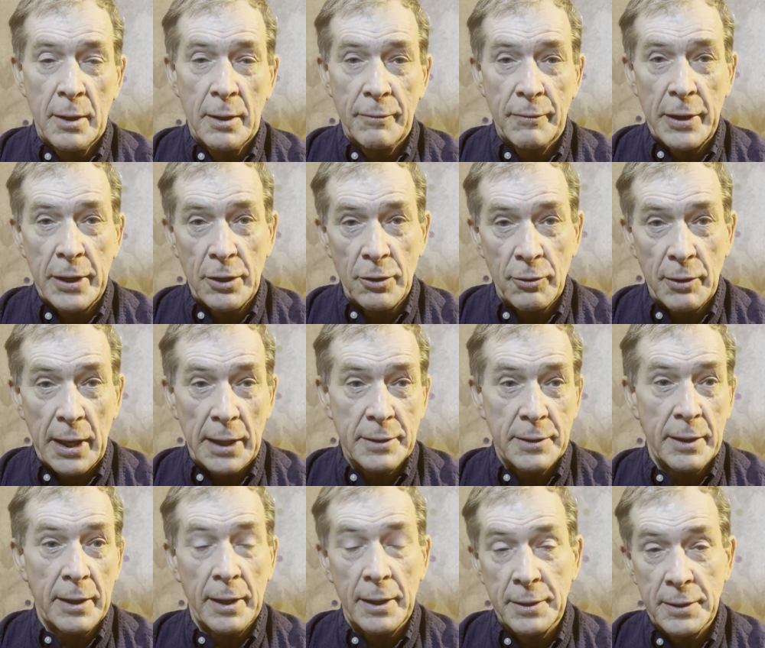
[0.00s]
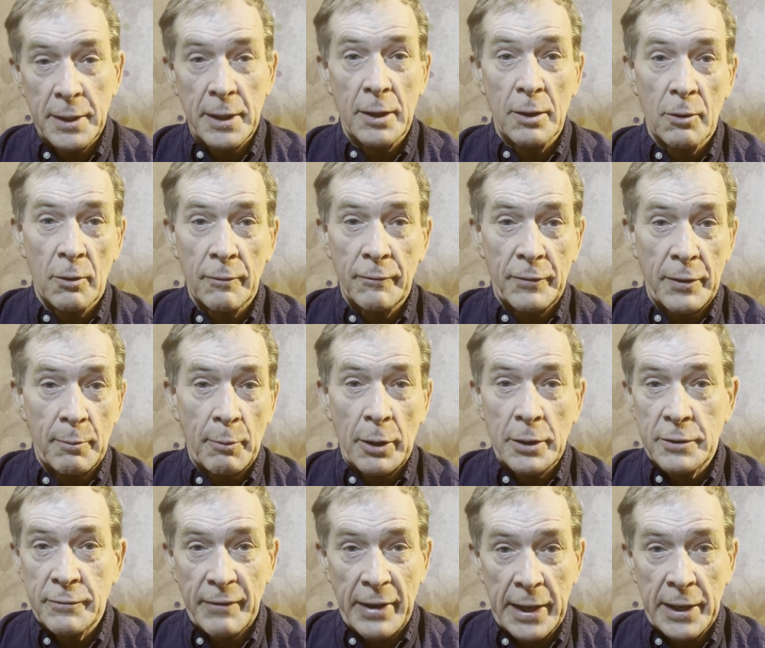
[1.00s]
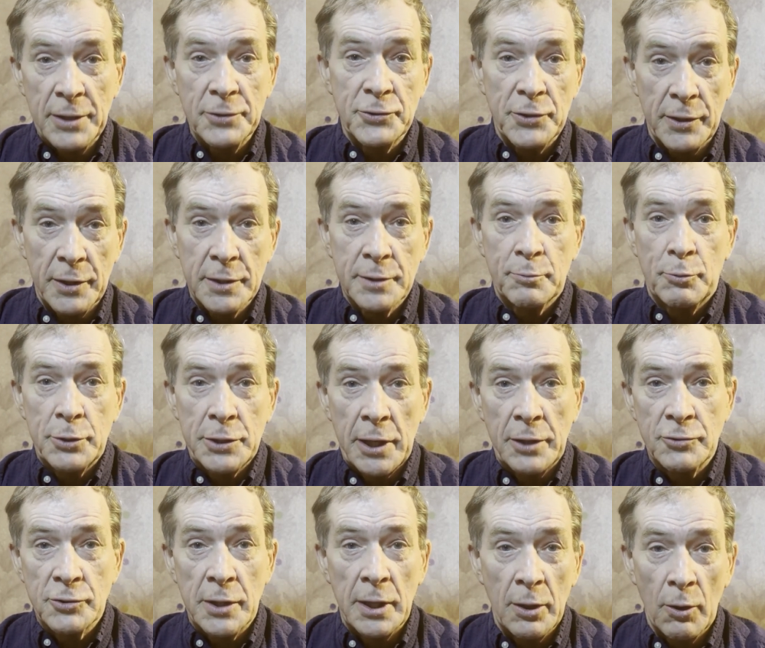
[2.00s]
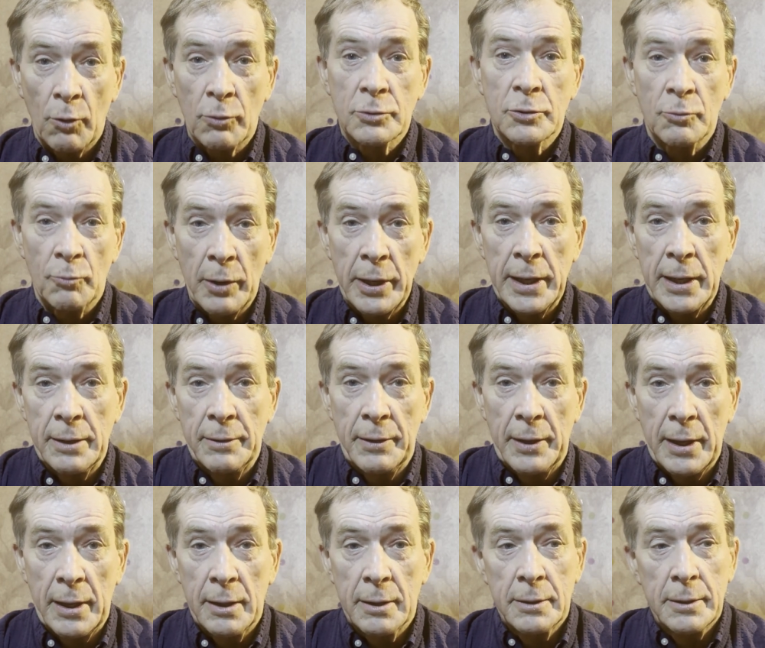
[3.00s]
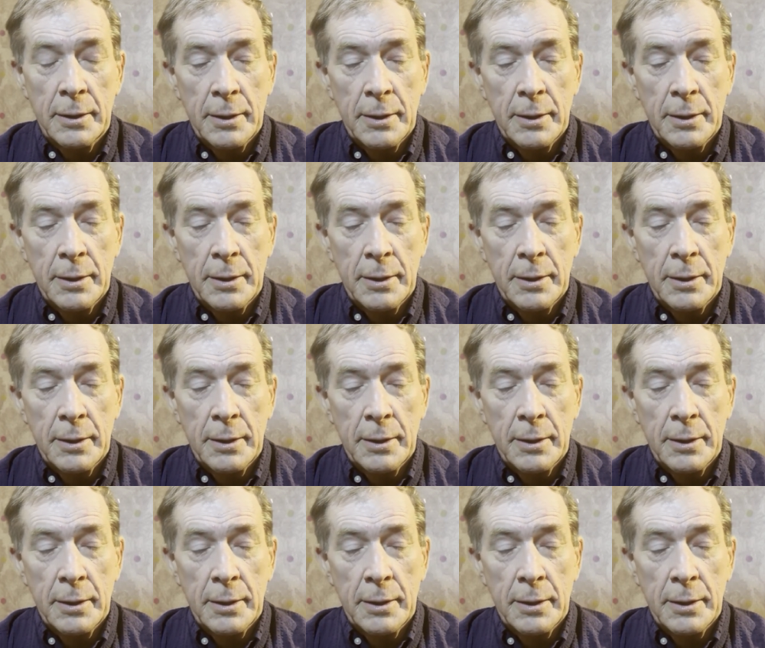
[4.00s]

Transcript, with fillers: then you get an idea of the amount of energy that's potentially locked away in there.